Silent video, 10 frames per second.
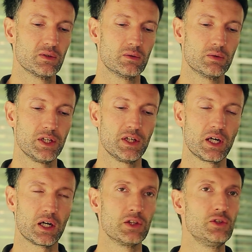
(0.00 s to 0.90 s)
when there
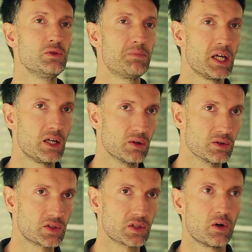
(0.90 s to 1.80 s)
are new
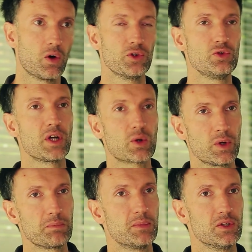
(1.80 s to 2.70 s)
payloads or new
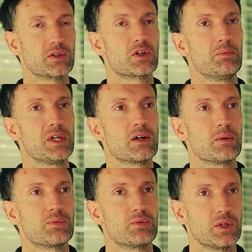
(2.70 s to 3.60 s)
equipment coming
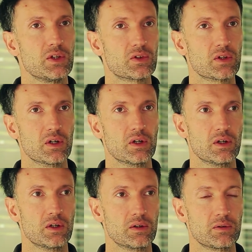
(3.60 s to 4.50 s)
up with
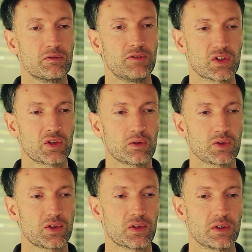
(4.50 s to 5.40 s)

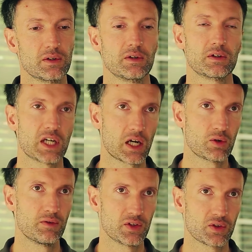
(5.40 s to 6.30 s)
vessels,
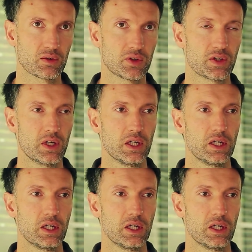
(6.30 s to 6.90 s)
cargo vessels,